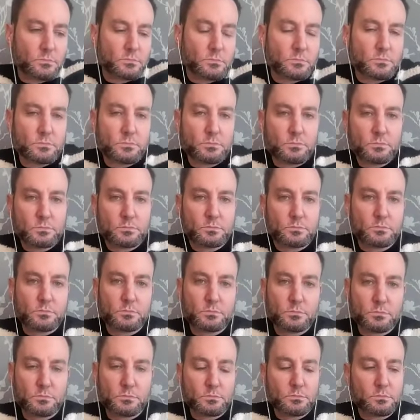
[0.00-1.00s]

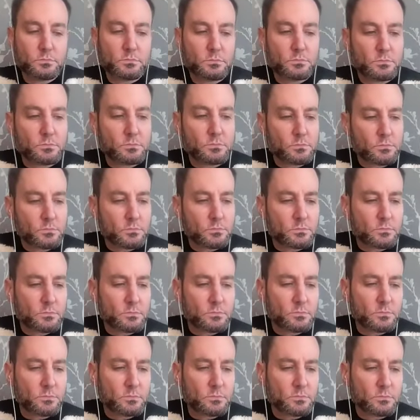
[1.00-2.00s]

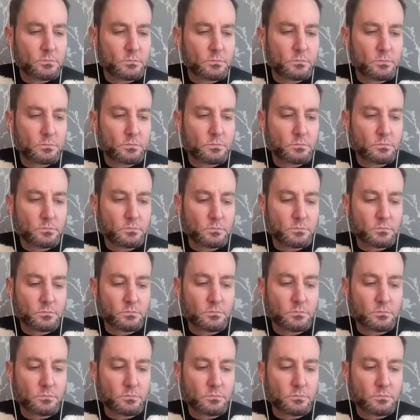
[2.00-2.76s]
This person isn't speaking.